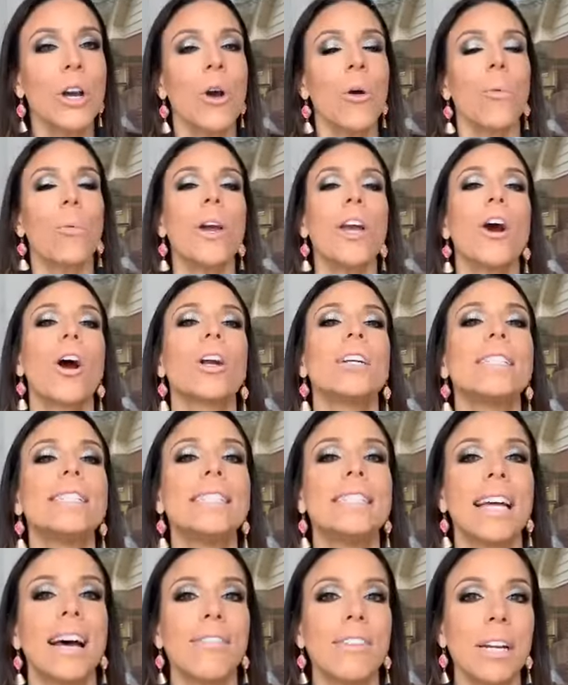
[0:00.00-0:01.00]
We are
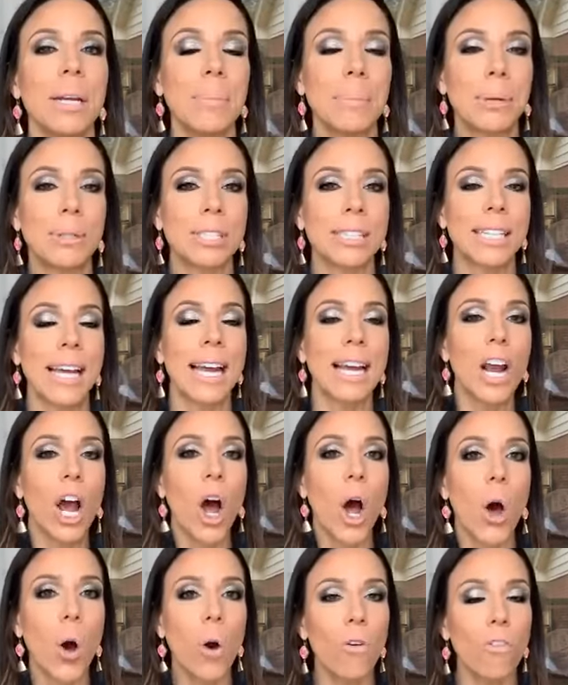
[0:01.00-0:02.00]
70%
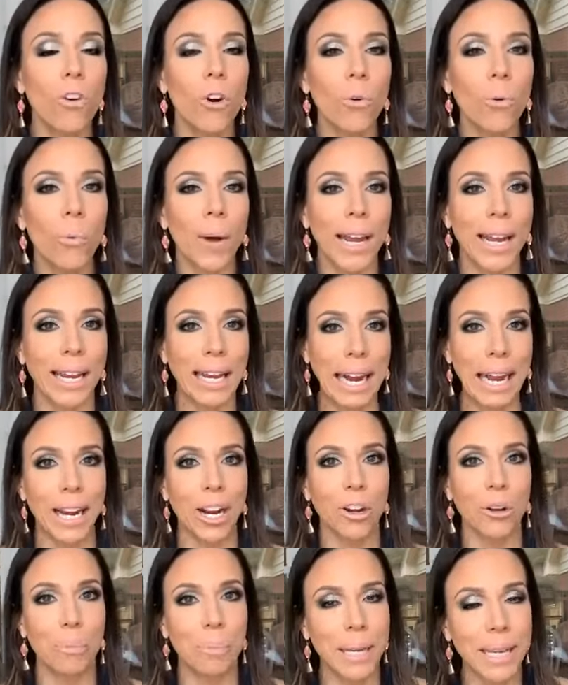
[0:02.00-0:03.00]
overweight and
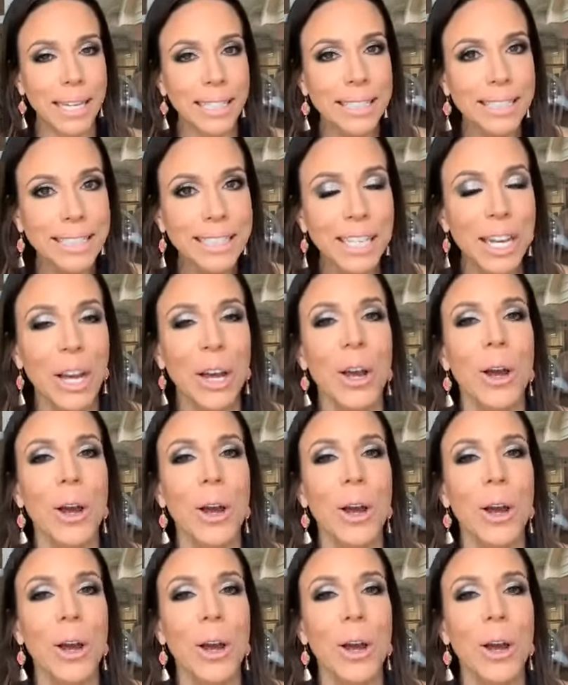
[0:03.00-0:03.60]
obese.